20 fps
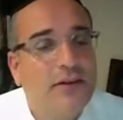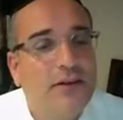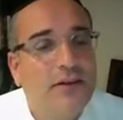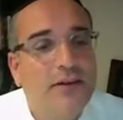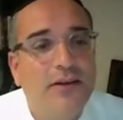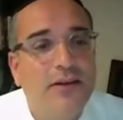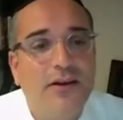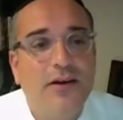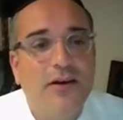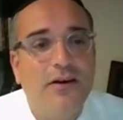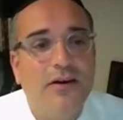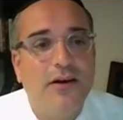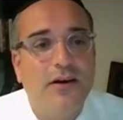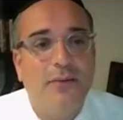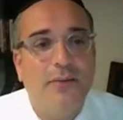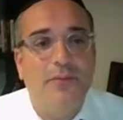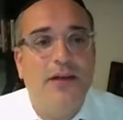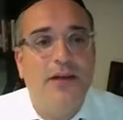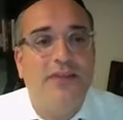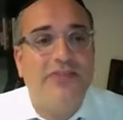No,
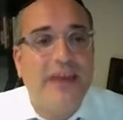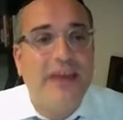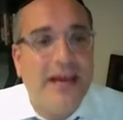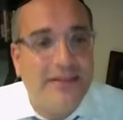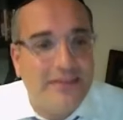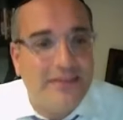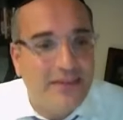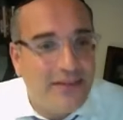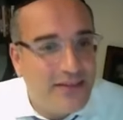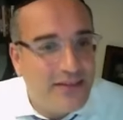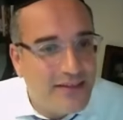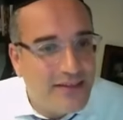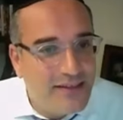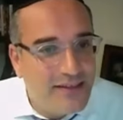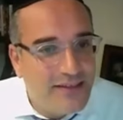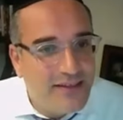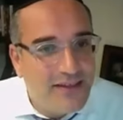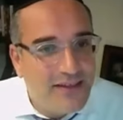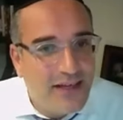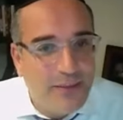I'm not that.
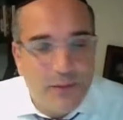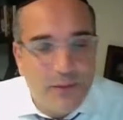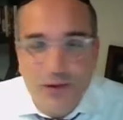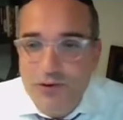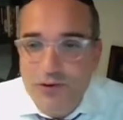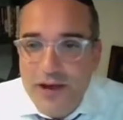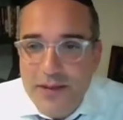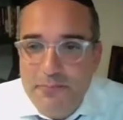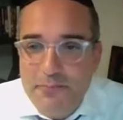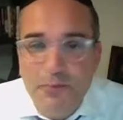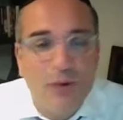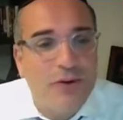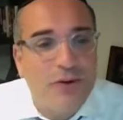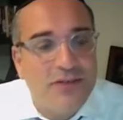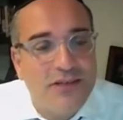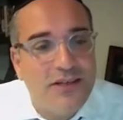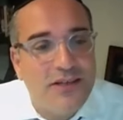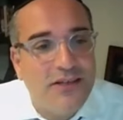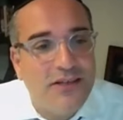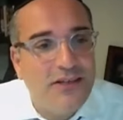I'm a great
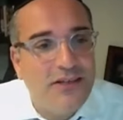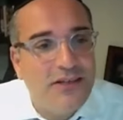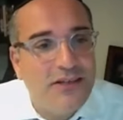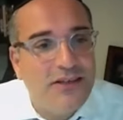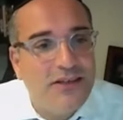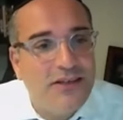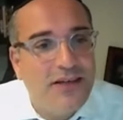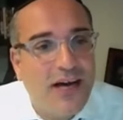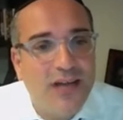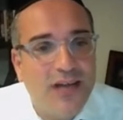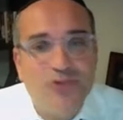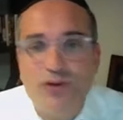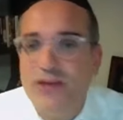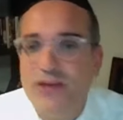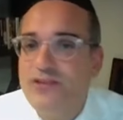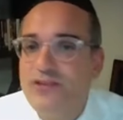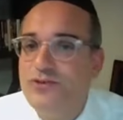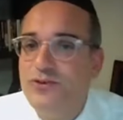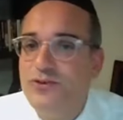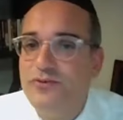person. I try
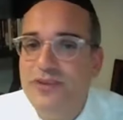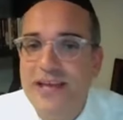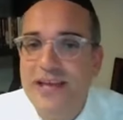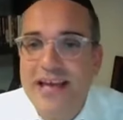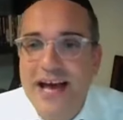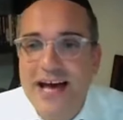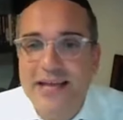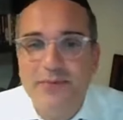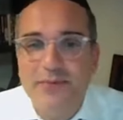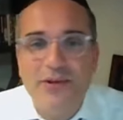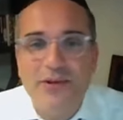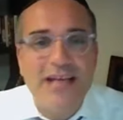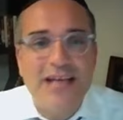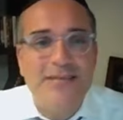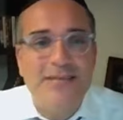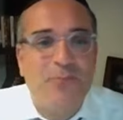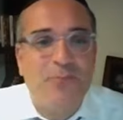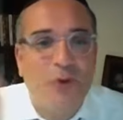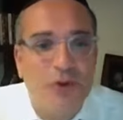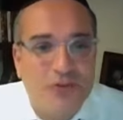serving God. I'm a nice
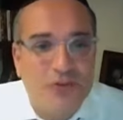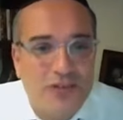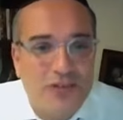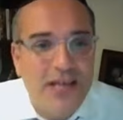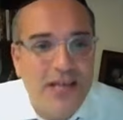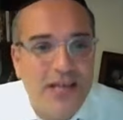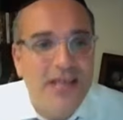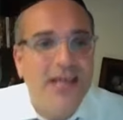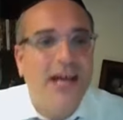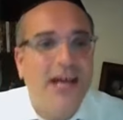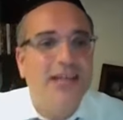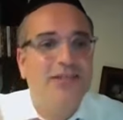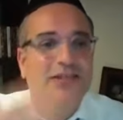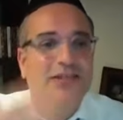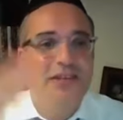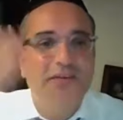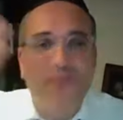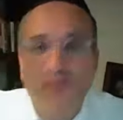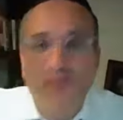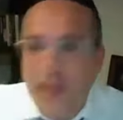person. I
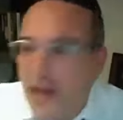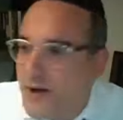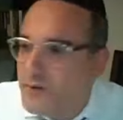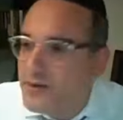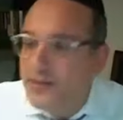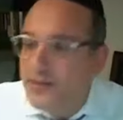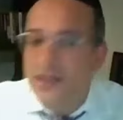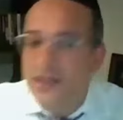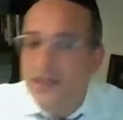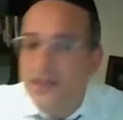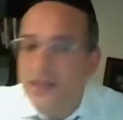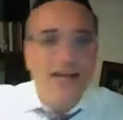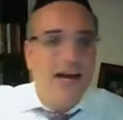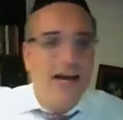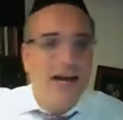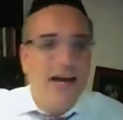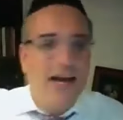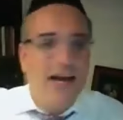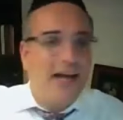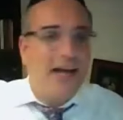give charity. I
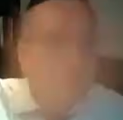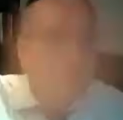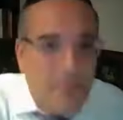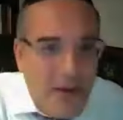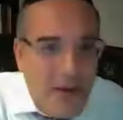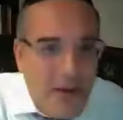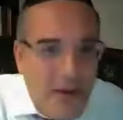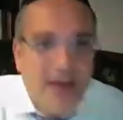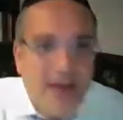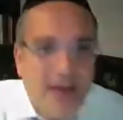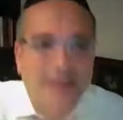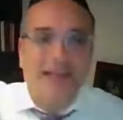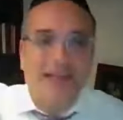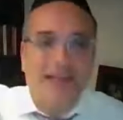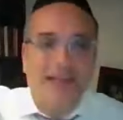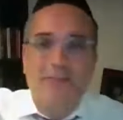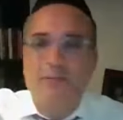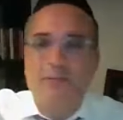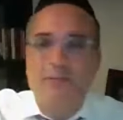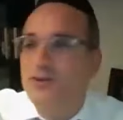keep Shabbat. I
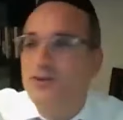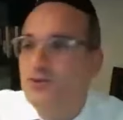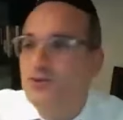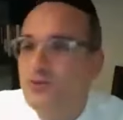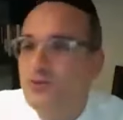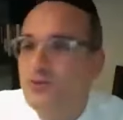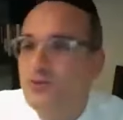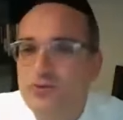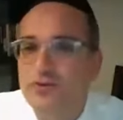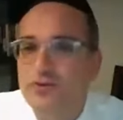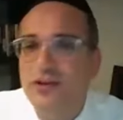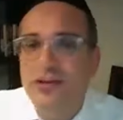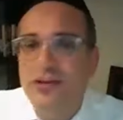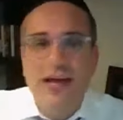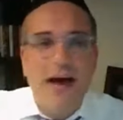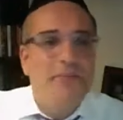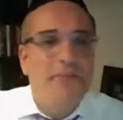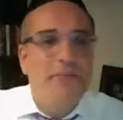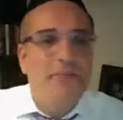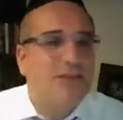keep kashrut.
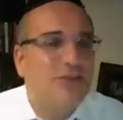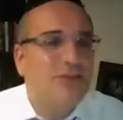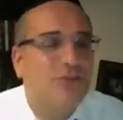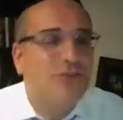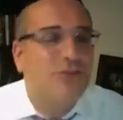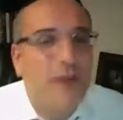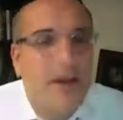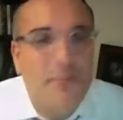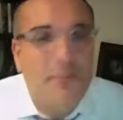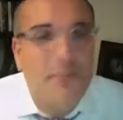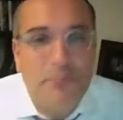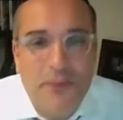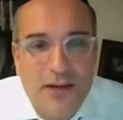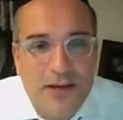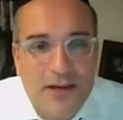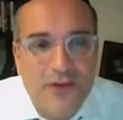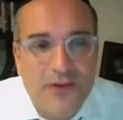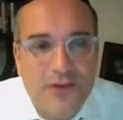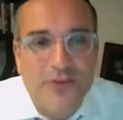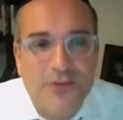I'm nice to my
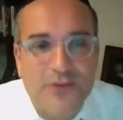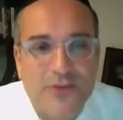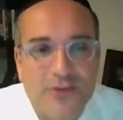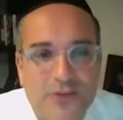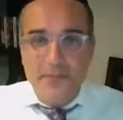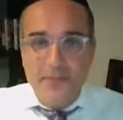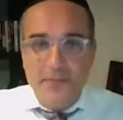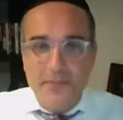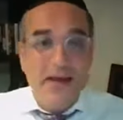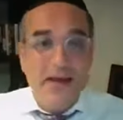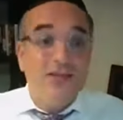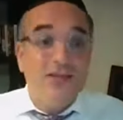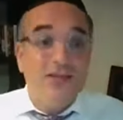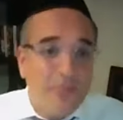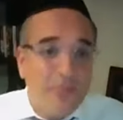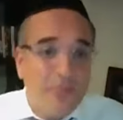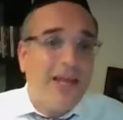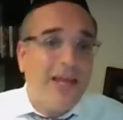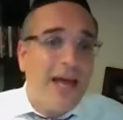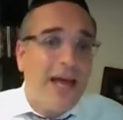peers. I mean,
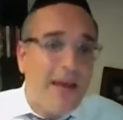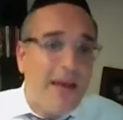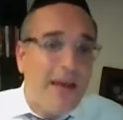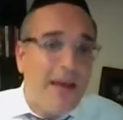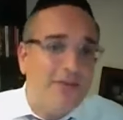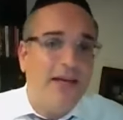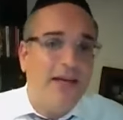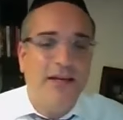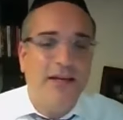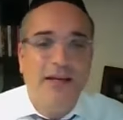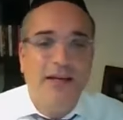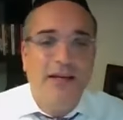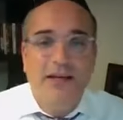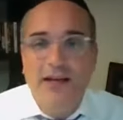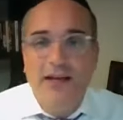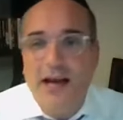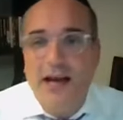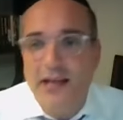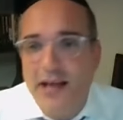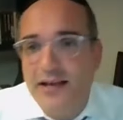sometimes I,
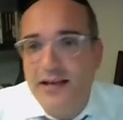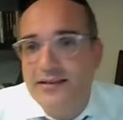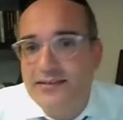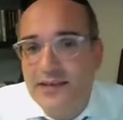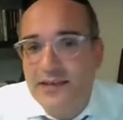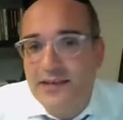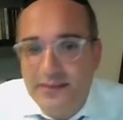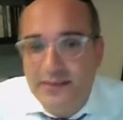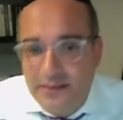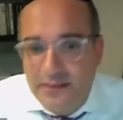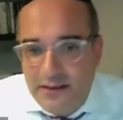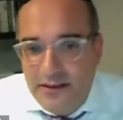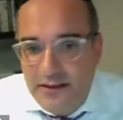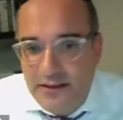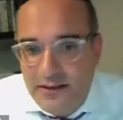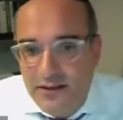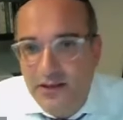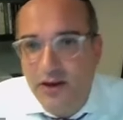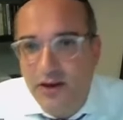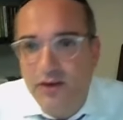I, I send, uh,
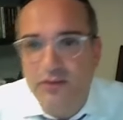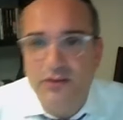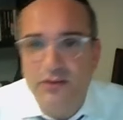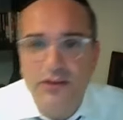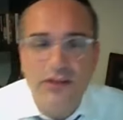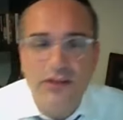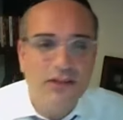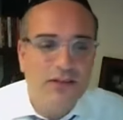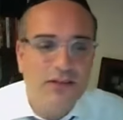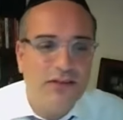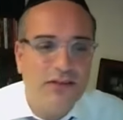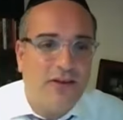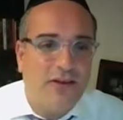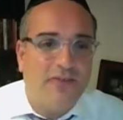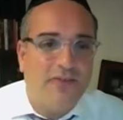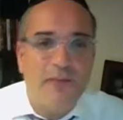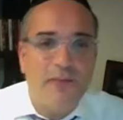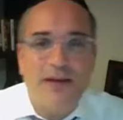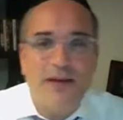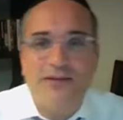you know,
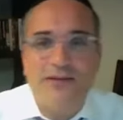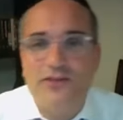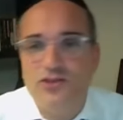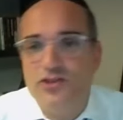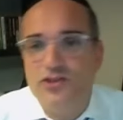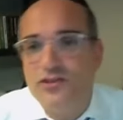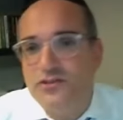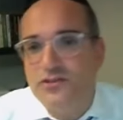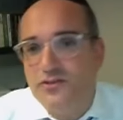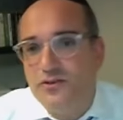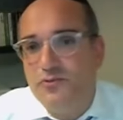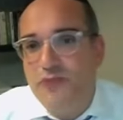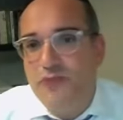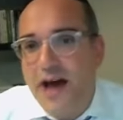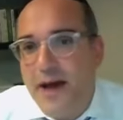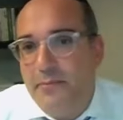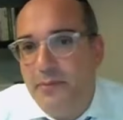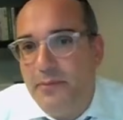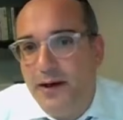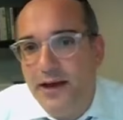tough messages to the
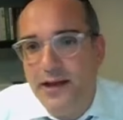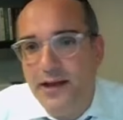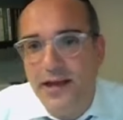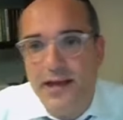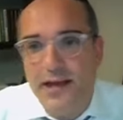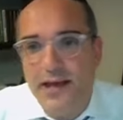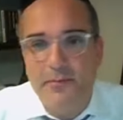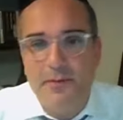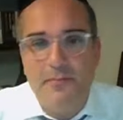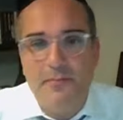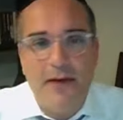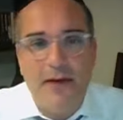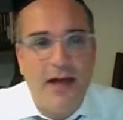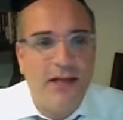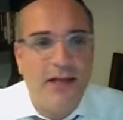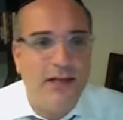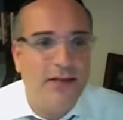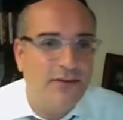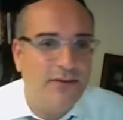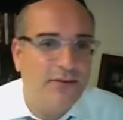rabbi, A.B.
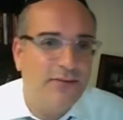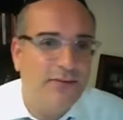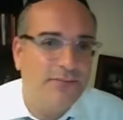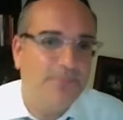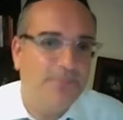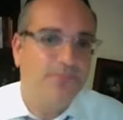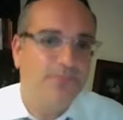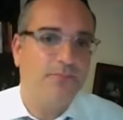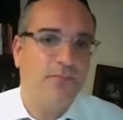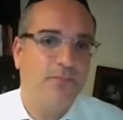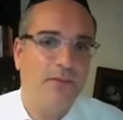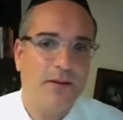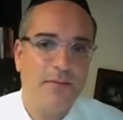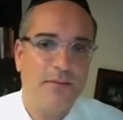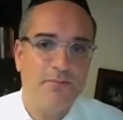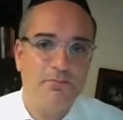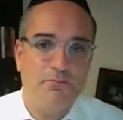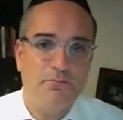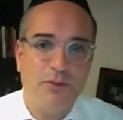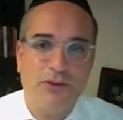Malik.
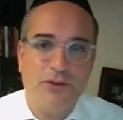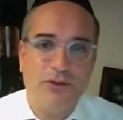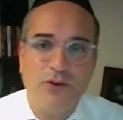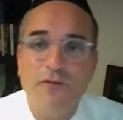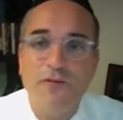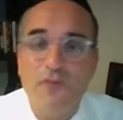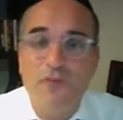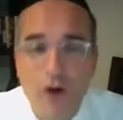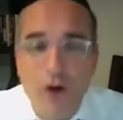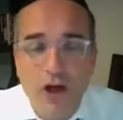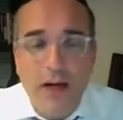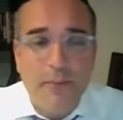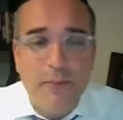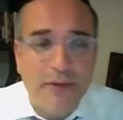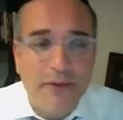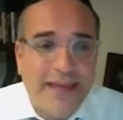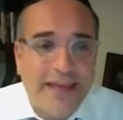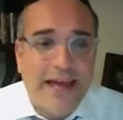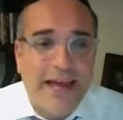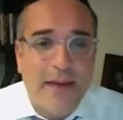But overall, I'm
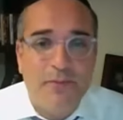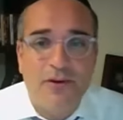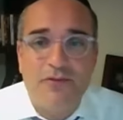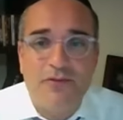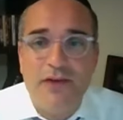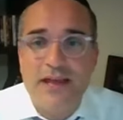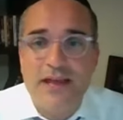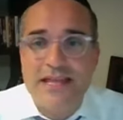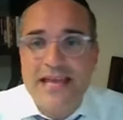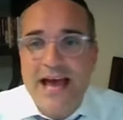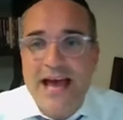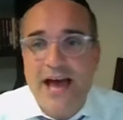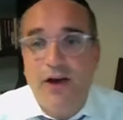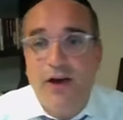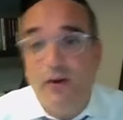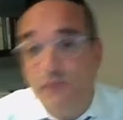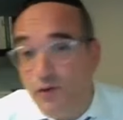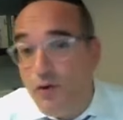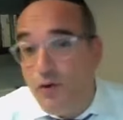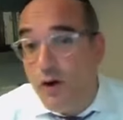a, I'm a great guy.
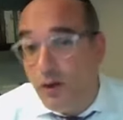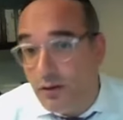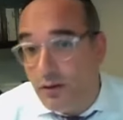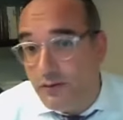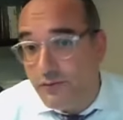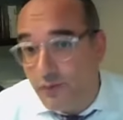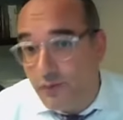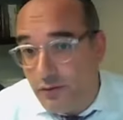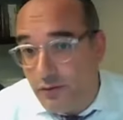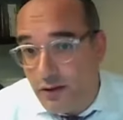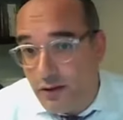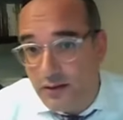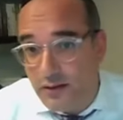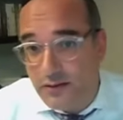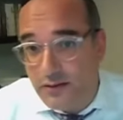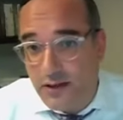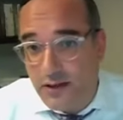Overall, overall. Huh?